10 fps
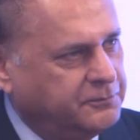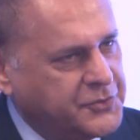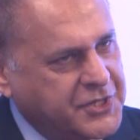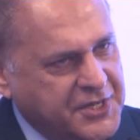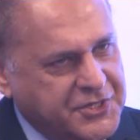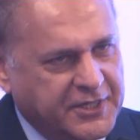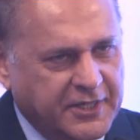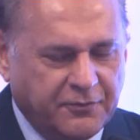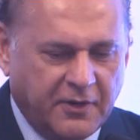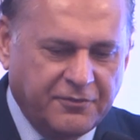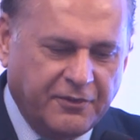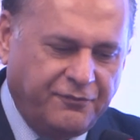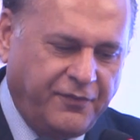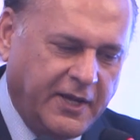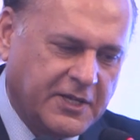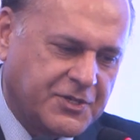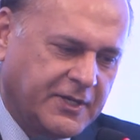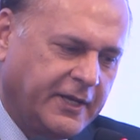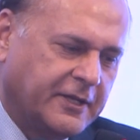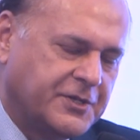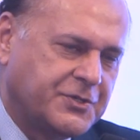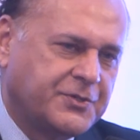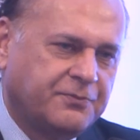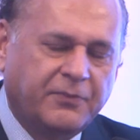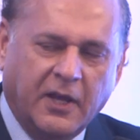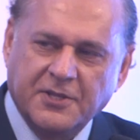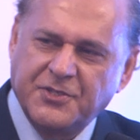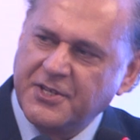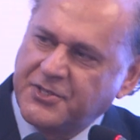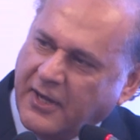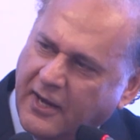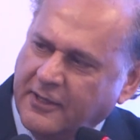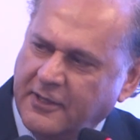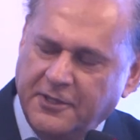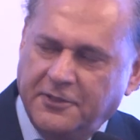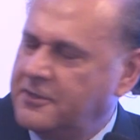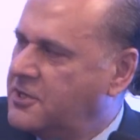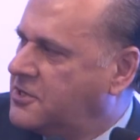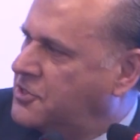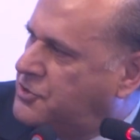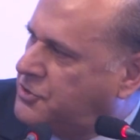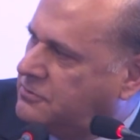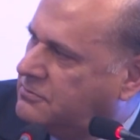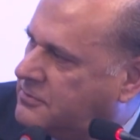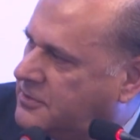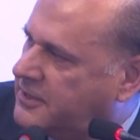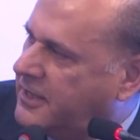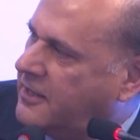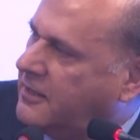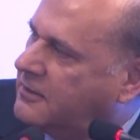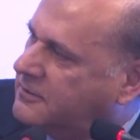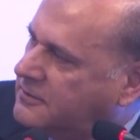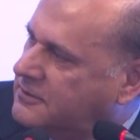was considered one of the finest leaders, and since I heard the